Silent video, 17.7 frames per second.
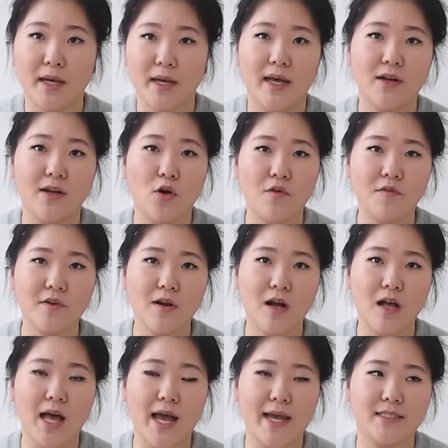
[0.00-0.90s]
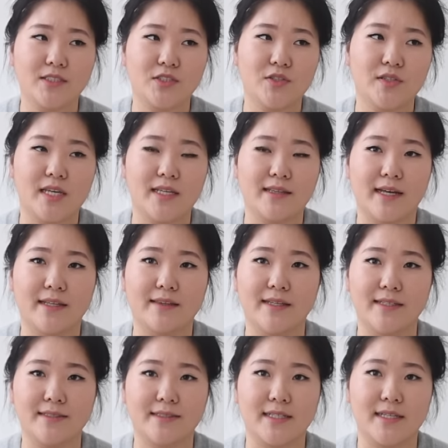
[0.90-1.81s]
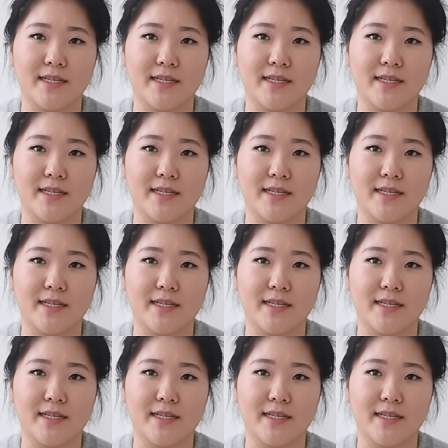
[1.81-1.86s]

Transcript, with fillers: But overall, I do think that this